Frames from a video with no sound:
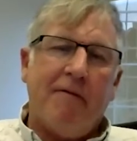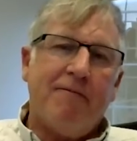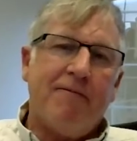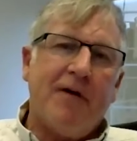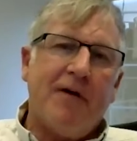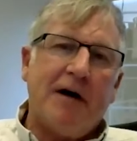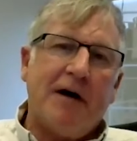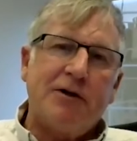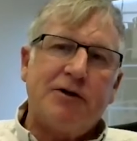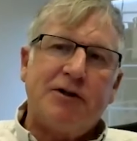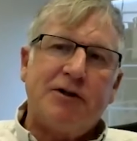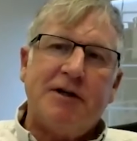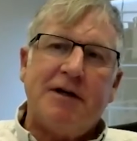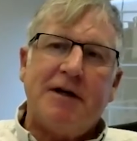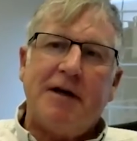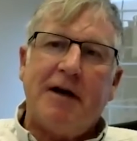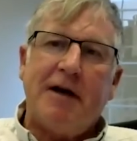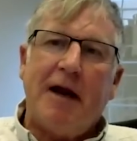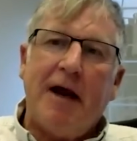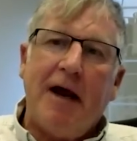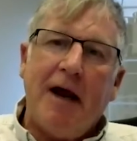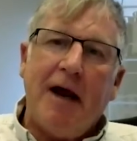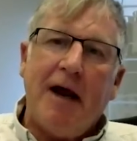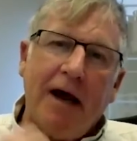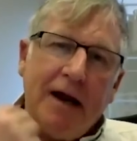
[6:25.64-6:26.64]
function.
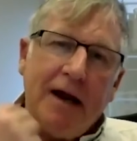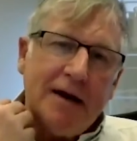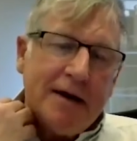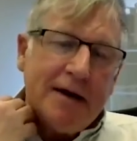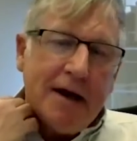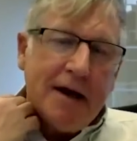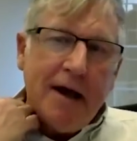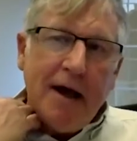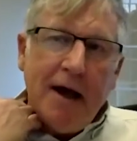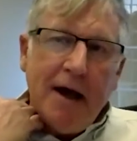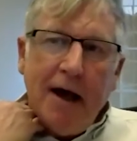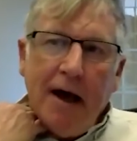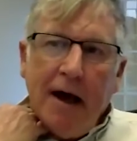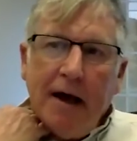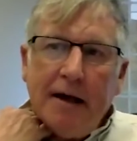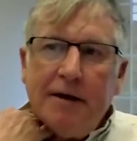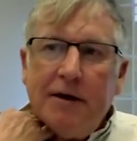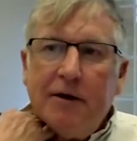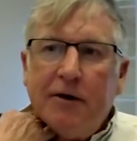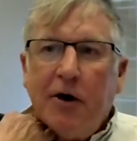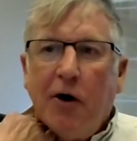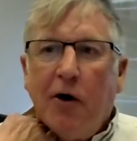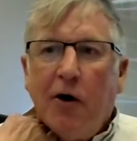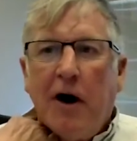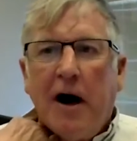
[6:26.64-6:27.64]
And,
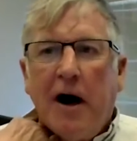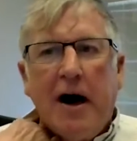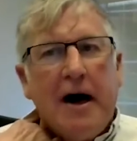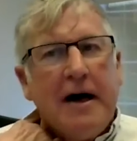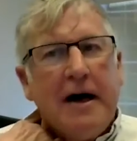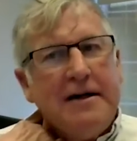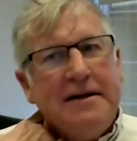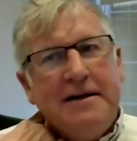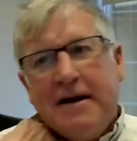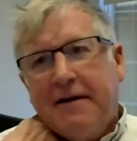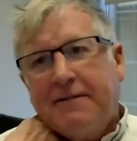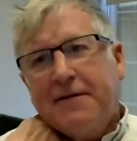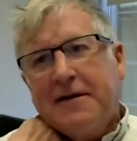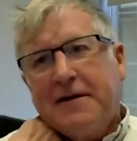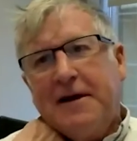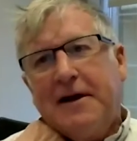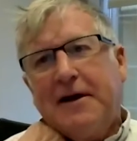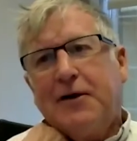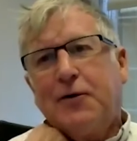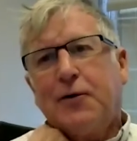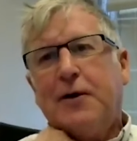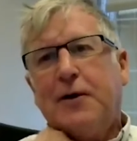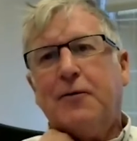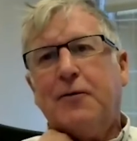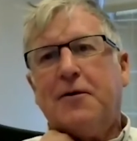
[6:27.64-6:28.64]
you know, I definitely
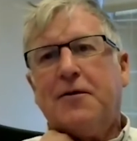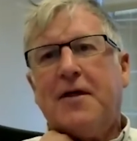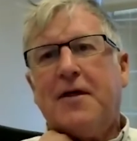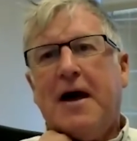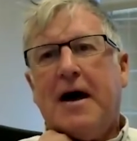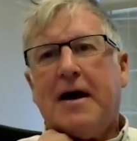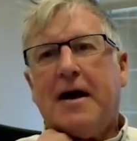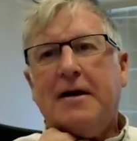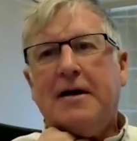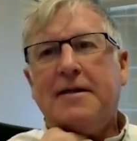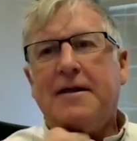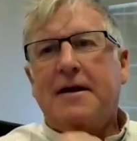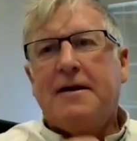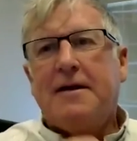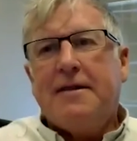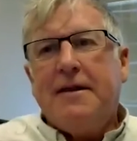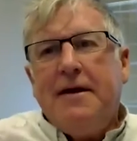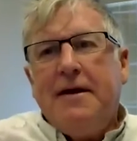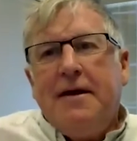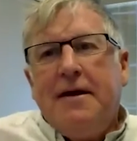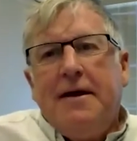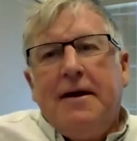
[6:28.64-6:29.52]
agree with that. I think